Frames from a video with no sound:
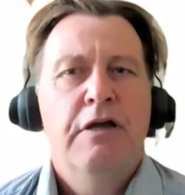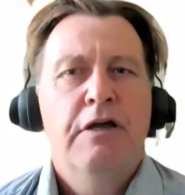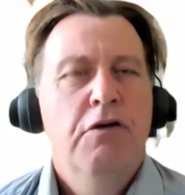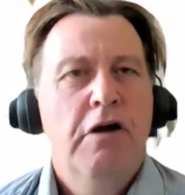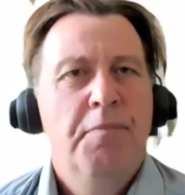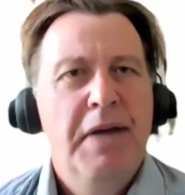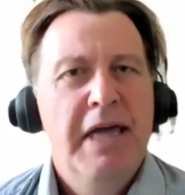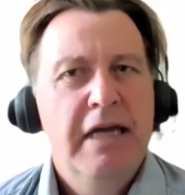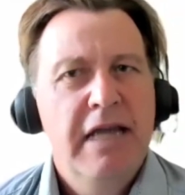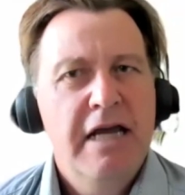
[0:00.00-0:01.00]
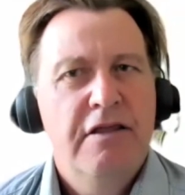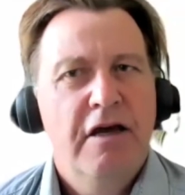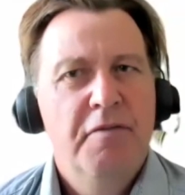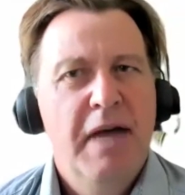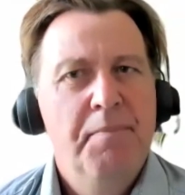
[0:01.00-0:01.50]
Now, European
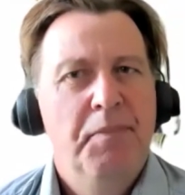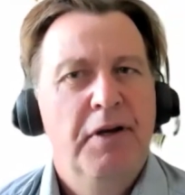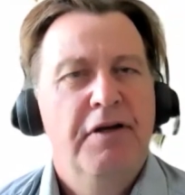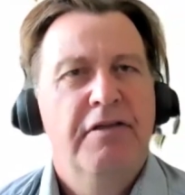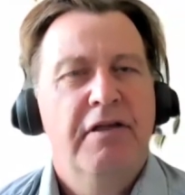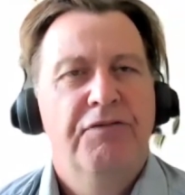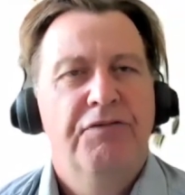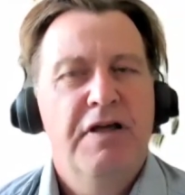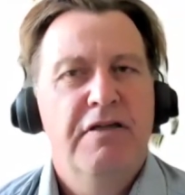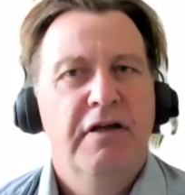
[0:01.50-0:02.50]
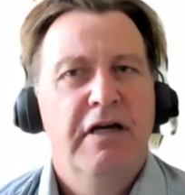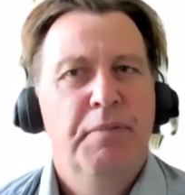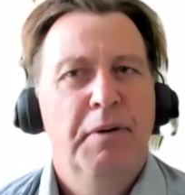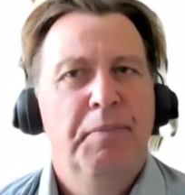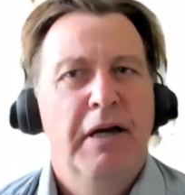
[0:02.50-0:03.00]
NATO members have
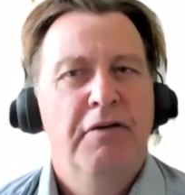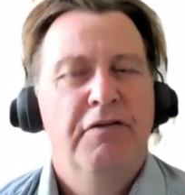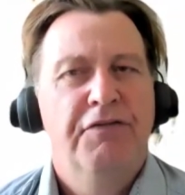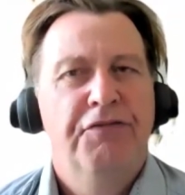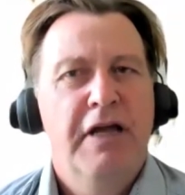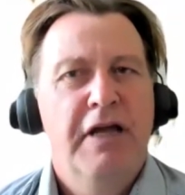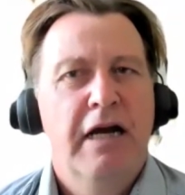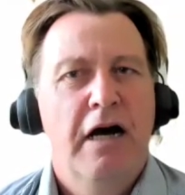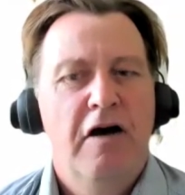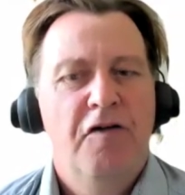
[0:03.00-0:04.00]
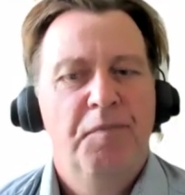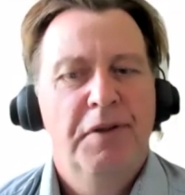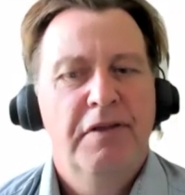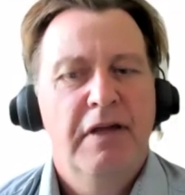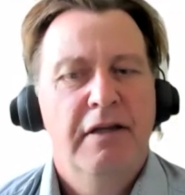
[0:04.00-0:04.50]
recently proposed a
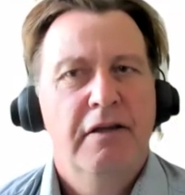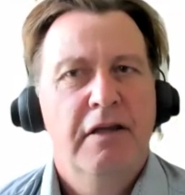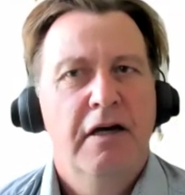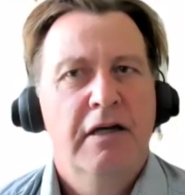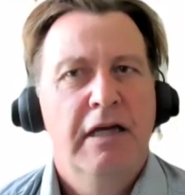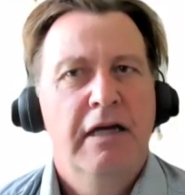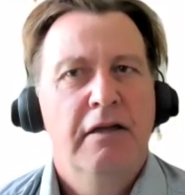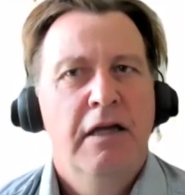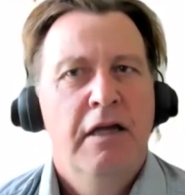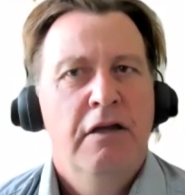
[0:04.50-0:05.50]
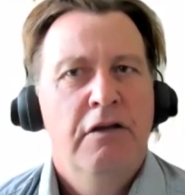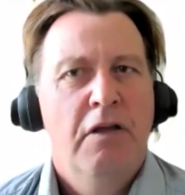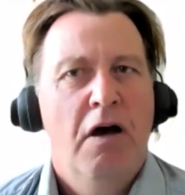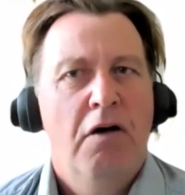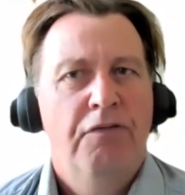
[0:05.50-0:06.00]
3.5% target
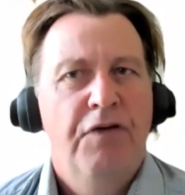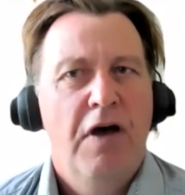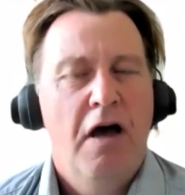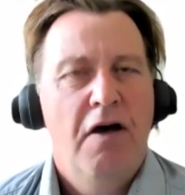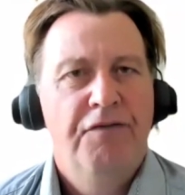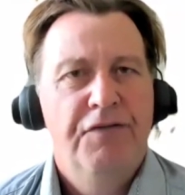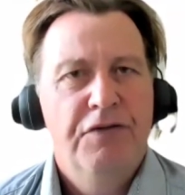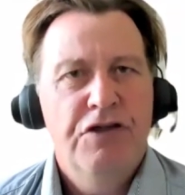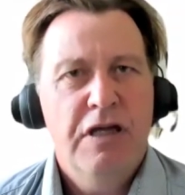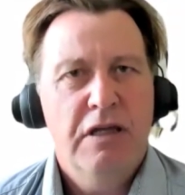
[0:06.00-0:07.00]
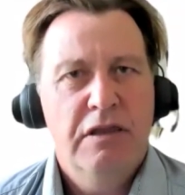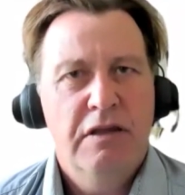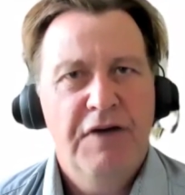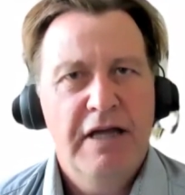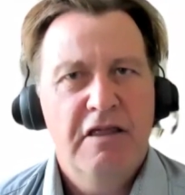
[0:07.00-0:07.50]
of
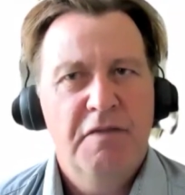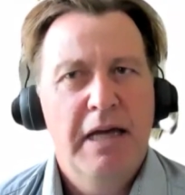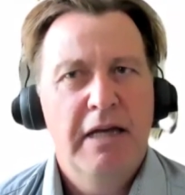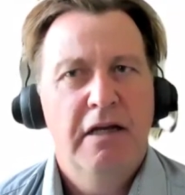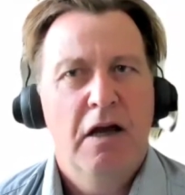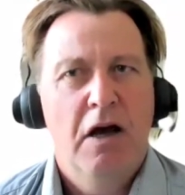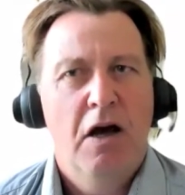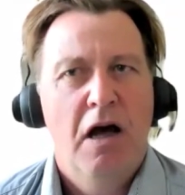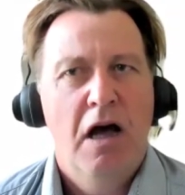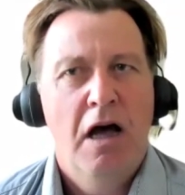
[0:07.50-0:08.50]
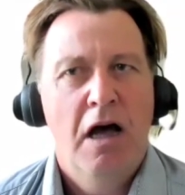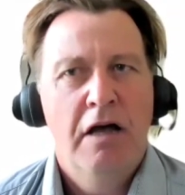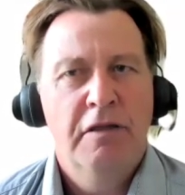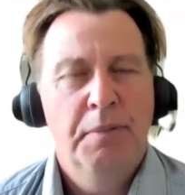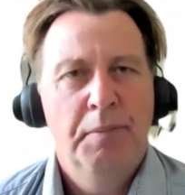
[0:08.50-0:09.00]
defence spend
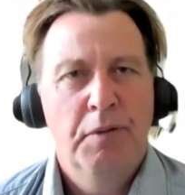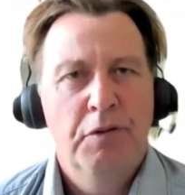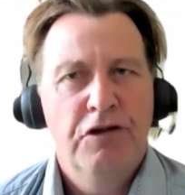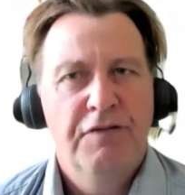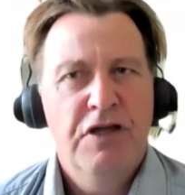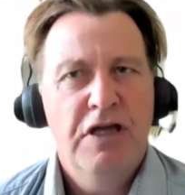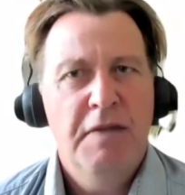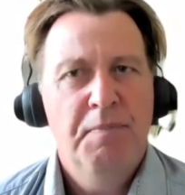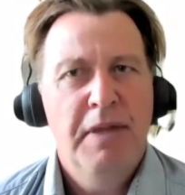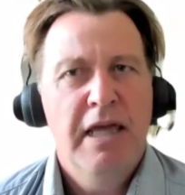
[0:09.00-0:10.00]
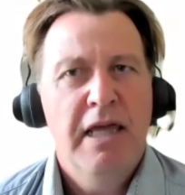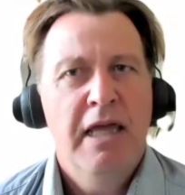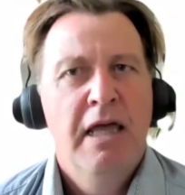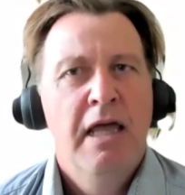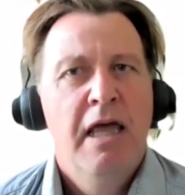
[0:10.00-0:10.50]
as a proportion of
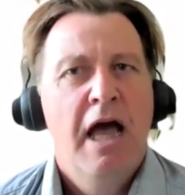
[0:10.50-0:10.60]
GDP